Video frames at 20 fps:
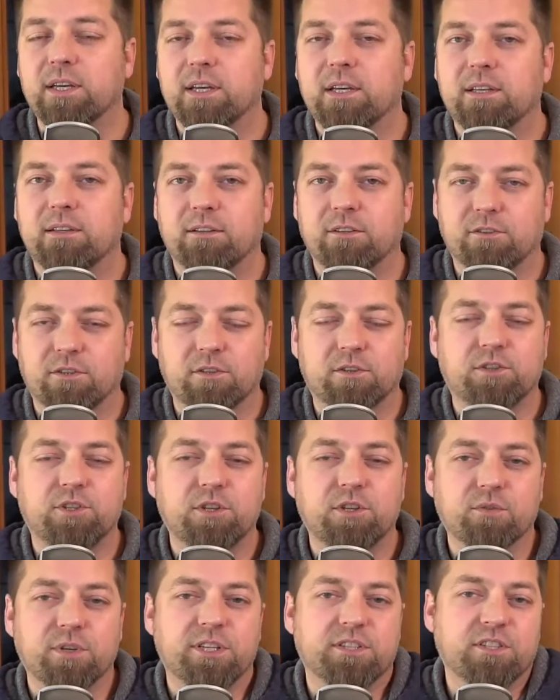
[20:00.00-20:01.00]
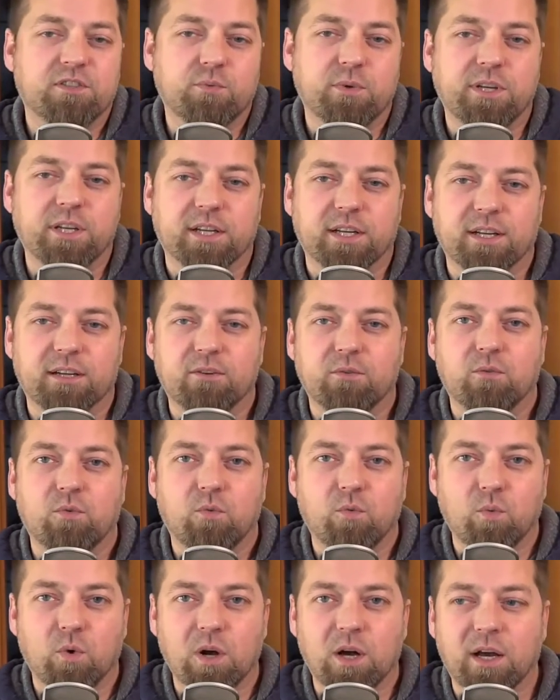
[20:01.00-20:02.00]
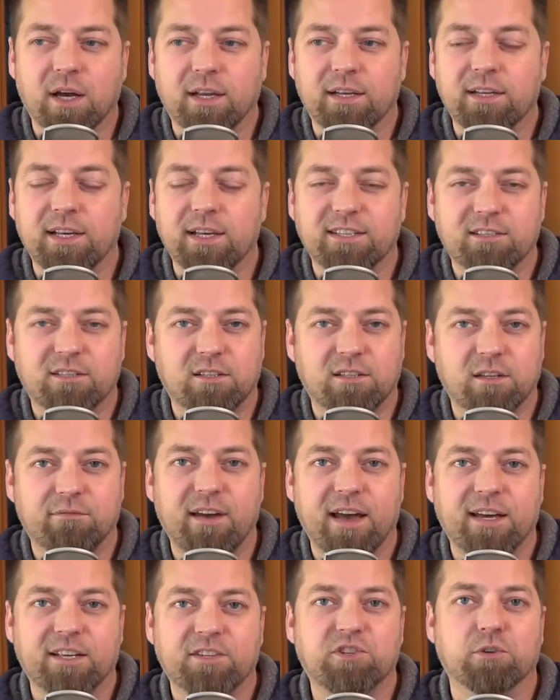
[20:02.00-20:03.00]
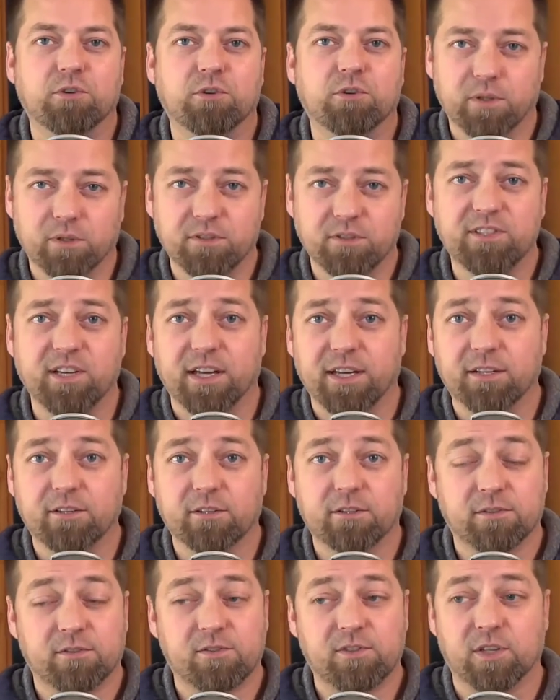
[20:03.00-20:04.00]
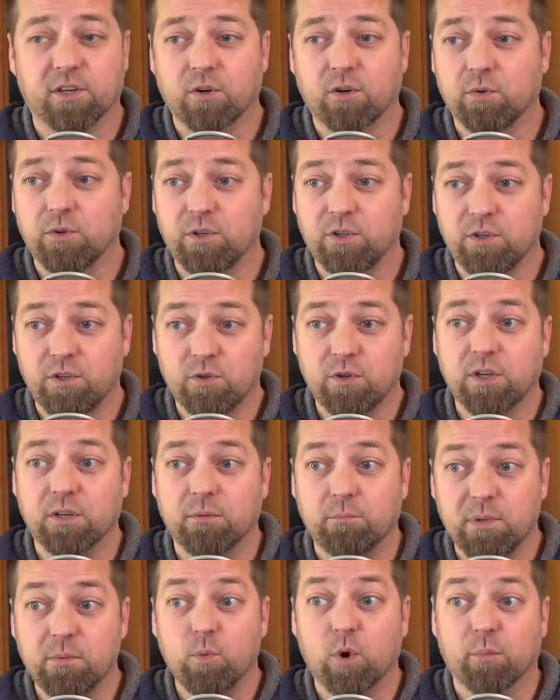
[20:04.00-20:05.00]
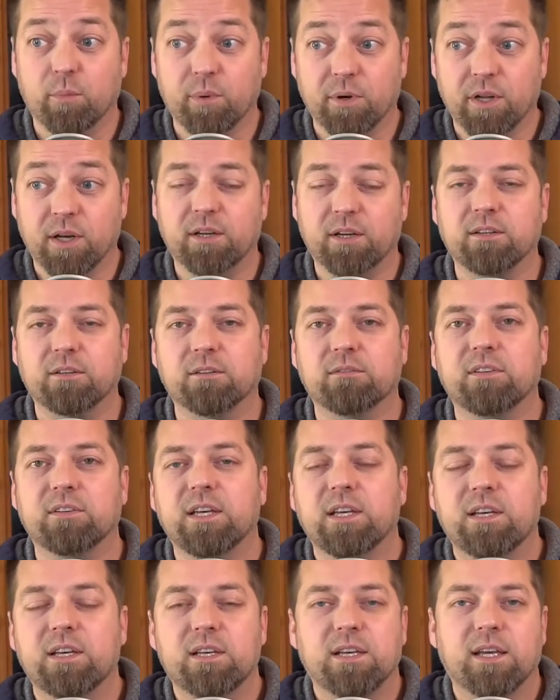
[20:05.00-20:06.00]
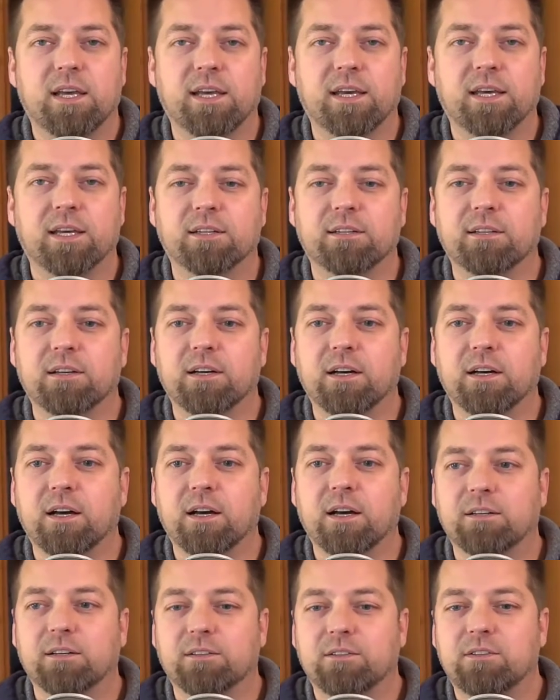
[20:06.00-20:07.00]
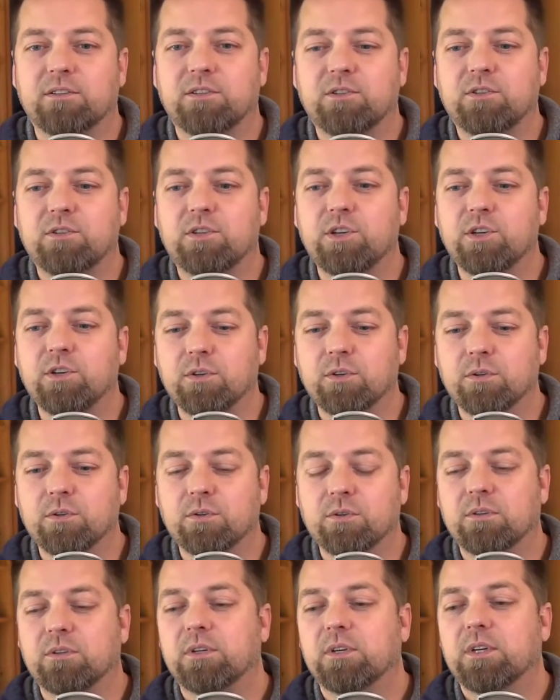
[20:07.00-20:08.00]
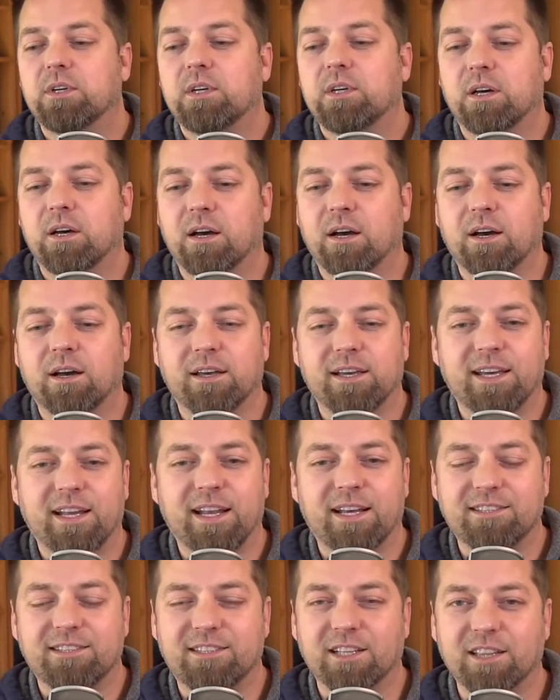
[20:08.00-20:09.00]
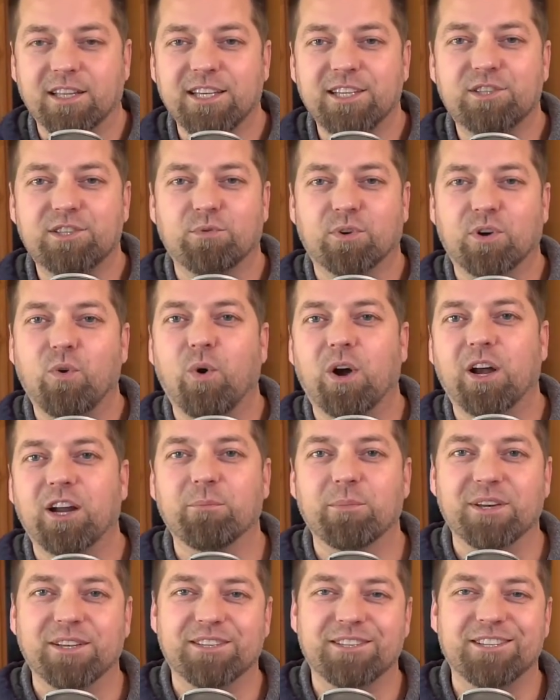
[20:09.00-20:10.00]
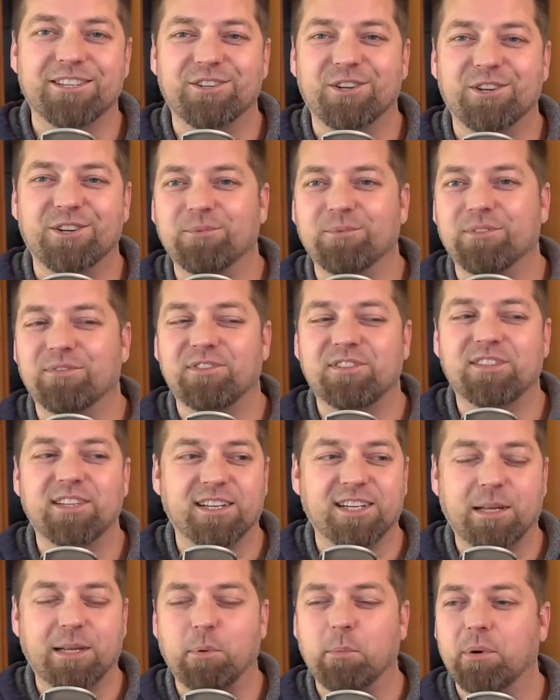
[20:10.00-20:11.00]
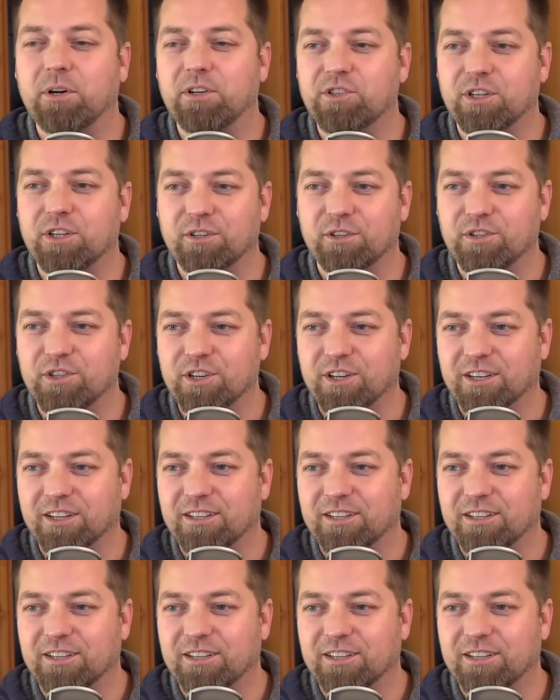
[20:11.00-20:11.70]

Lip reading: there's two reasons we did it. One, it's the faster build cycle, so you can be more productive. And two, it has the least requirements in terms of setting up a bunch of other junk.